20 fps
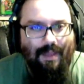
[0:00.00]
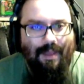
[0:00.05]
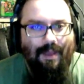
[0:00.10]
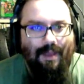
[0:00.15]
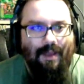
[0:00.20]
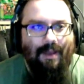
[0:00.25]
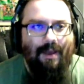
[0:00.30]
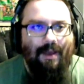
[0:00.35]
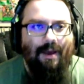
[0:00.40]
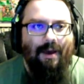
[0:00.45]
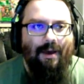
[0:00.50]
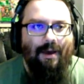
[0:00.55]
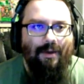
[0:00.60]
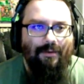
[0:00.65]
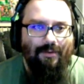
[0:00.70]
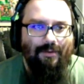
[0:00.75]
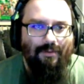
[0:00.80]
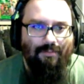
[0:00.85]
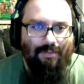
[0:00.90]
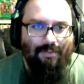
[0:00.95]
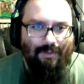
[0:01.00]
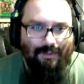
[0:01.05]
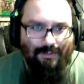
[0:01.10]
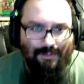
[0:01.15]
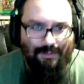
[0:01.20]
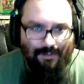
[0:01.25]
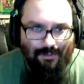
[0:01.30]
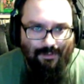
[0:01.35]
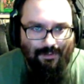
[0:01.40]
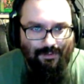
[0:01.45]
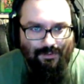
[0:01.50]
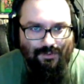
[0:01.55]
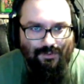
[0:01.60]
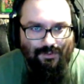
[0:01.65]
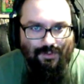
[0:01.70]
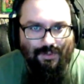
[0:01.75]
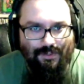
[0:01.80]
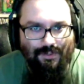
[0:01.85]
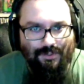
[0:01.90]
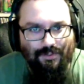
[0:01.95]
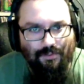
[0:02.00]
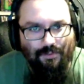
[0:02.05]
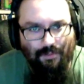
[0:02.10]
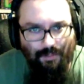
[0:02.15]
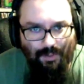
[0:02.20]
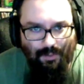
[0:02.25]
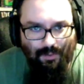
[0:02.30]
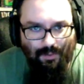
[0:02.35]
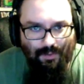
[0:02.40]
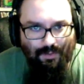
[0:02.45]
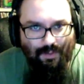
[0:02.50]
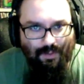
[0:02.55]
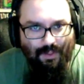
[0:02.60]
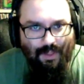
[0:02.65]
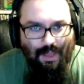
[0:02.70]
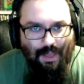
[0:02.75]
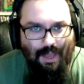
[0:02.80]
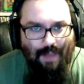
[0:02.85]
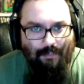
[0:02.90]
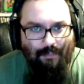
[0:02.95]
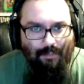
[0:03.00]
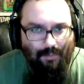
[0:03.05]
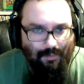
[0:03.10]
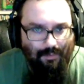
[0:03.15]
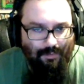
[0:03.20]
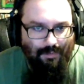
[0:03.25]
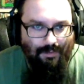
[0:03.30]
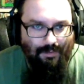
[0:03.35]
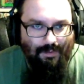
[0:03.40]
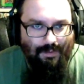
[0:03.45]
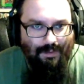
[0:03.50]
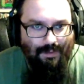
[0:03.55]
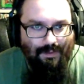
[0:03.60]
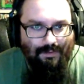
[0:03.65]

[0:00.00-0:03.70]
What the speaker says: 100-plus-year-old treasure would be worth a lot more than